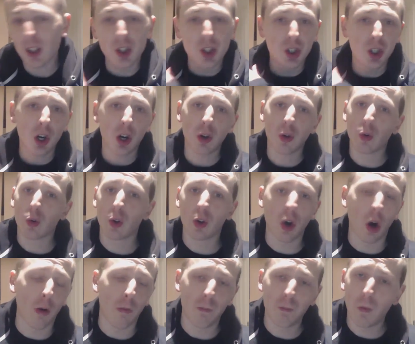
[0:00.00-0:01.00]
But the show
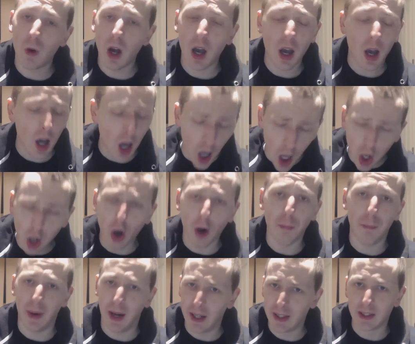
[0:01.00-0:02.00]
got a
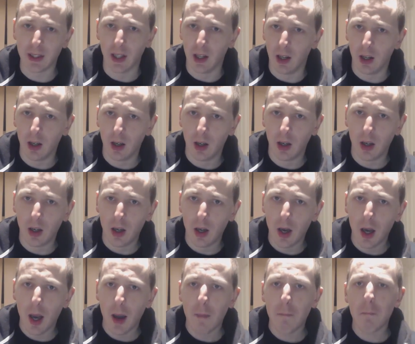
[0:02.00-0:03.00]
lot better.
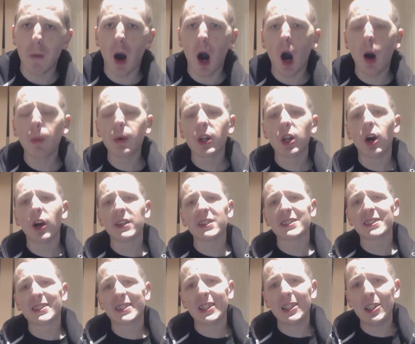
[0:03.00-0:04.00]
But I would
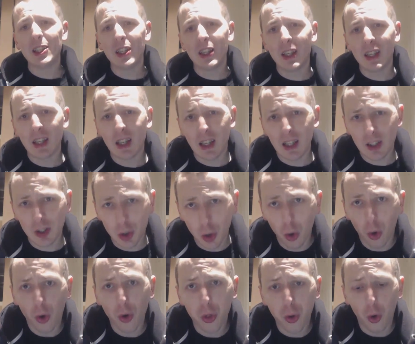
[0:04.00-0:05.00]
like to see
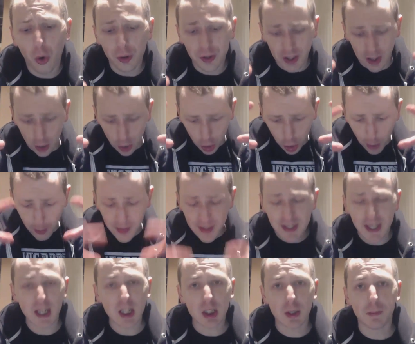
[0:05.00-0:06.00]
your thoughts in the
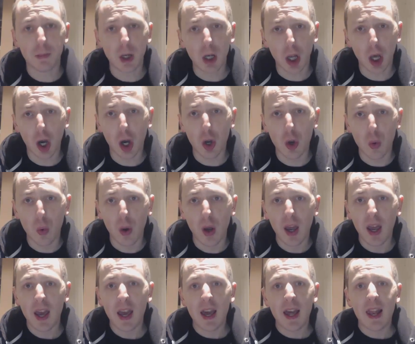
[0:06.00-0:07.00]
comment section below.
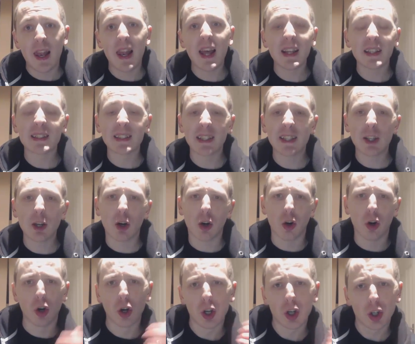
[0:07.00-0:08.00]
Let's see
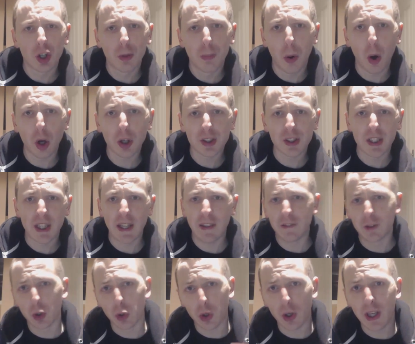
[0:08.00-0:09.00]
your
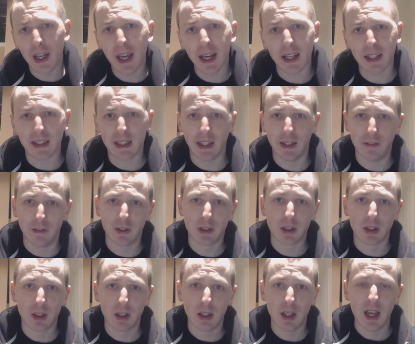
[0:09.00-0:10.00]
positives or your
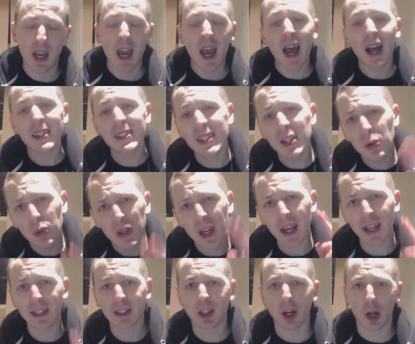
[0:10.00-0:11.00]
negatives. Until
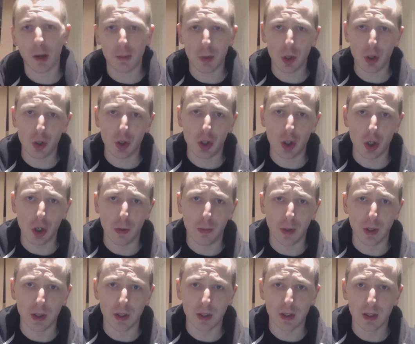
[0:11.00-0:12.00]
next time,
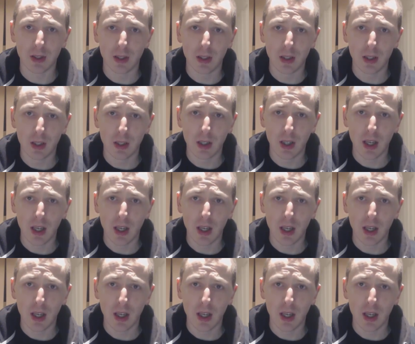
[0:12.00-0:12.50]
YouTubers.